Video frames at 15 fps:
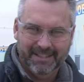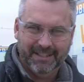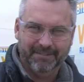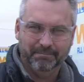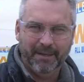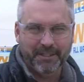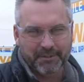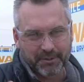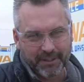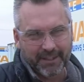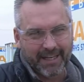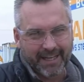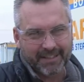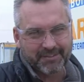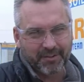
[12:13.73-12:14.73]
And make sure you
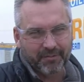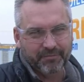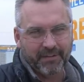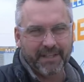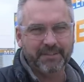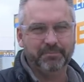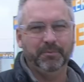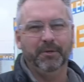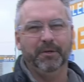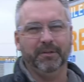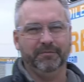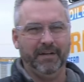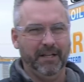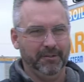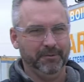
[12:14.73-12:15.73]
like us on Facebook,
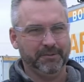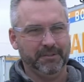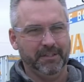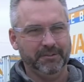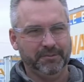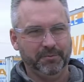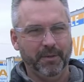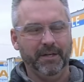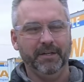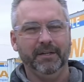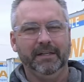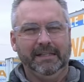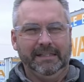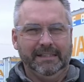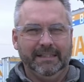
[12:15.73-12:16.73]
follow us on
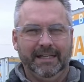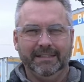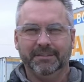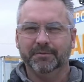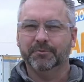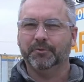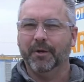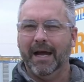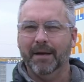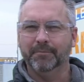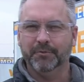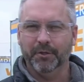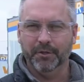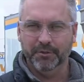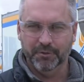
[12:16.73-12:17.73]
Twitter, and subscribe
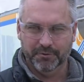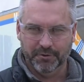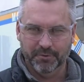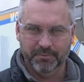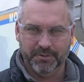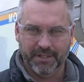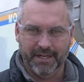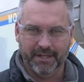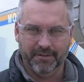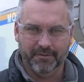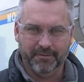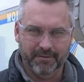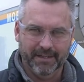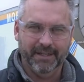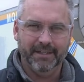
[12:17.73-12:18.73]
to our YouTube
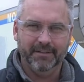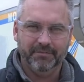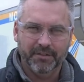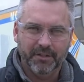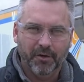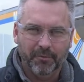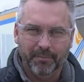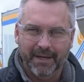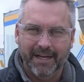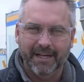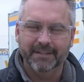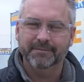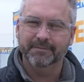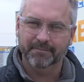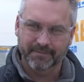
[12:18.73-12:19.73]
channel. And if you don't
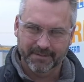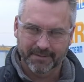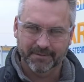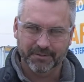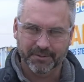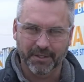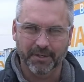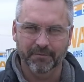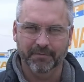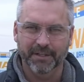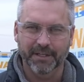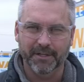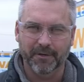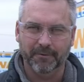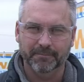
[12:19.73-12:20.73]
mind, share a
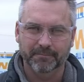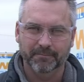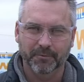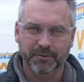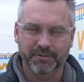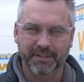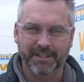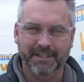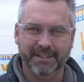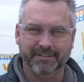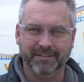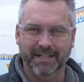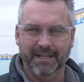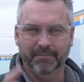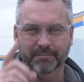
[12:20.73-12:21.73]
video. We'll see you
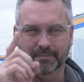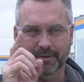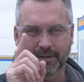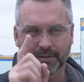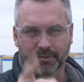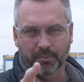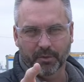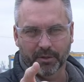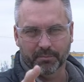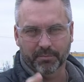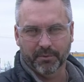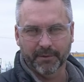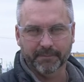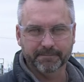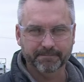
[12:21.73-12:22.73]
next time on The Boiling
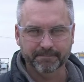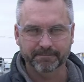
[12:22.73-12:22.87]
Point.